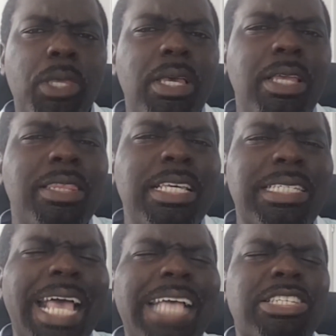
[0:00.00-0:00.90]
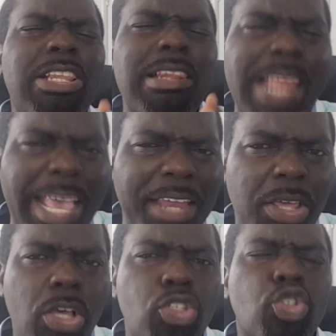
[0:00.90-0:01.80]
this has led
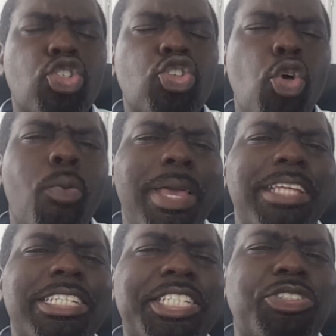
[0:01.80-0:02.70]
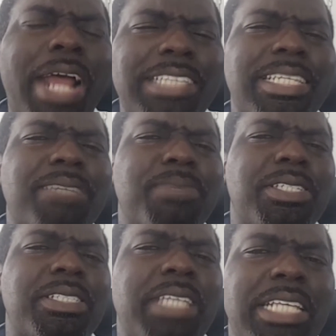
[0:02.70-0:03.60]
to so many drastic
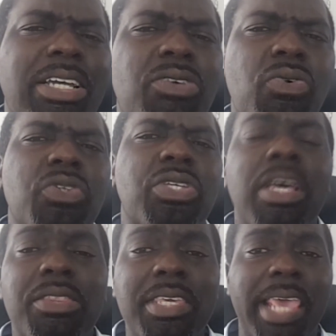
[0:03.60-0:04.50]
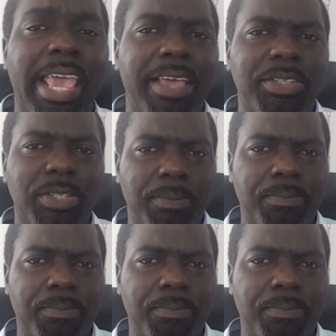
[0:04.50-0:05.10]
mistakes across the years.